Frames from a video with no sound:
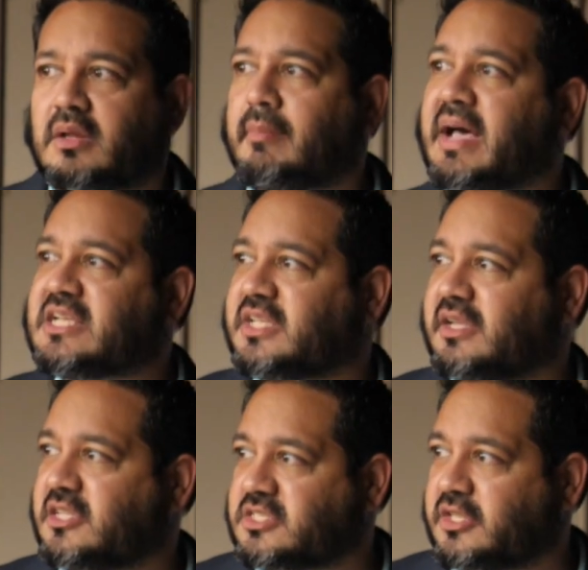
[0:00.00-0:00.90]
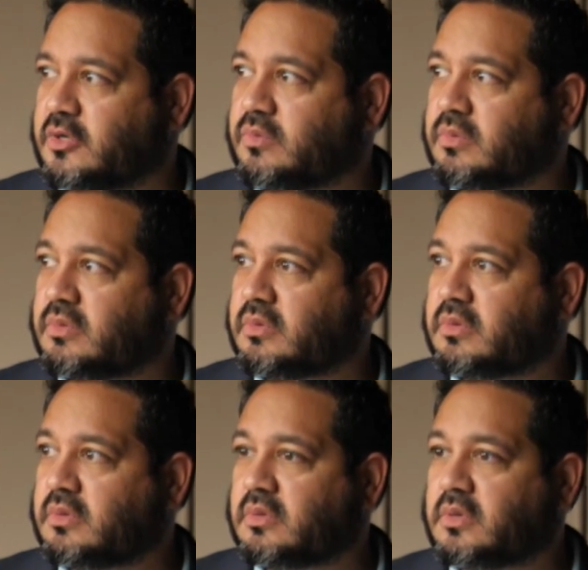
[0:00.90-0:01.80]
I'm asking, is it new?
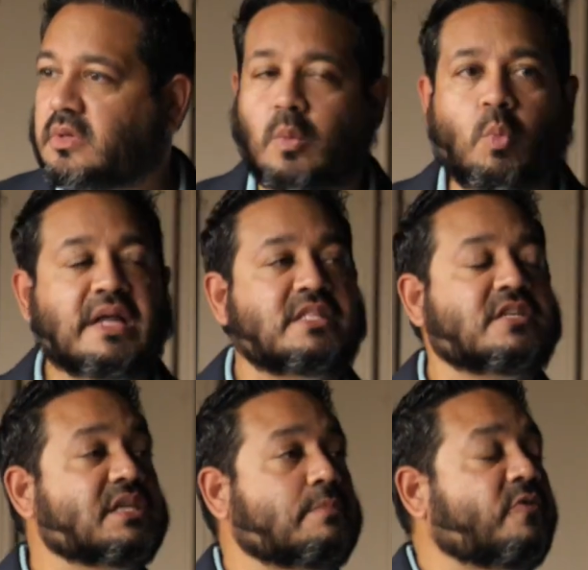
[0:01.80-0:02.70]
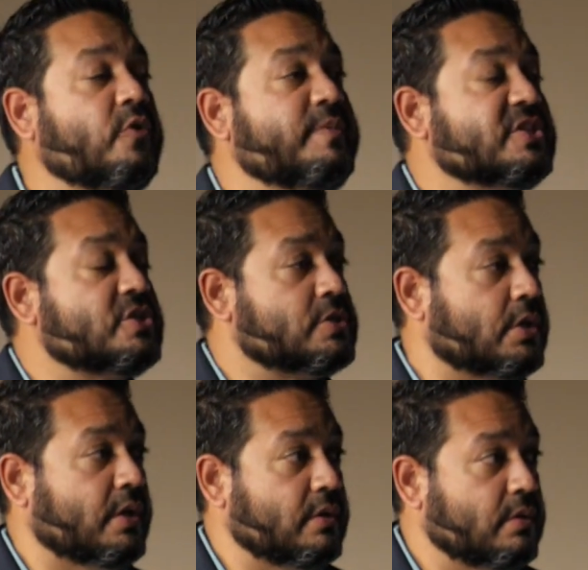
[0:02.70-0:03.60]
When did Islamophobia
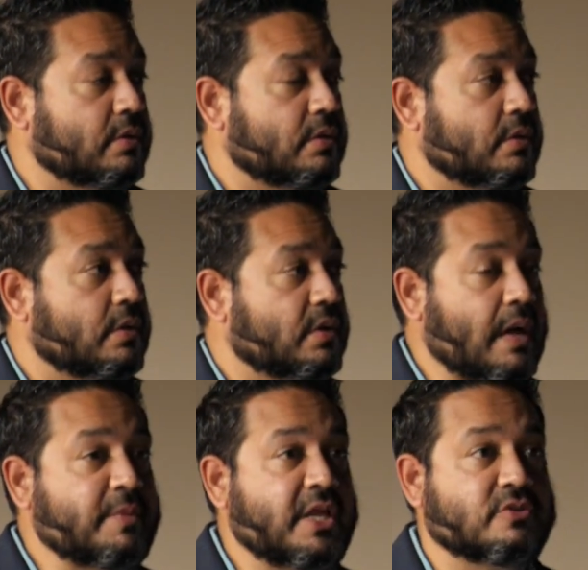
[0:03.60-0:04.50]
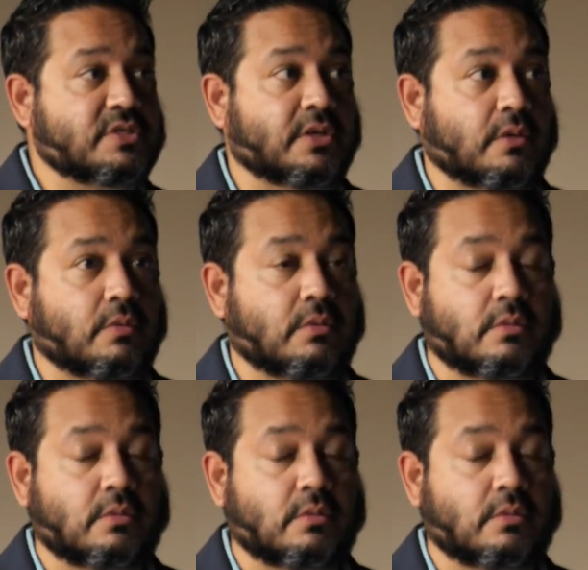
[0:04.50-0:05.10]
start? How many years ago?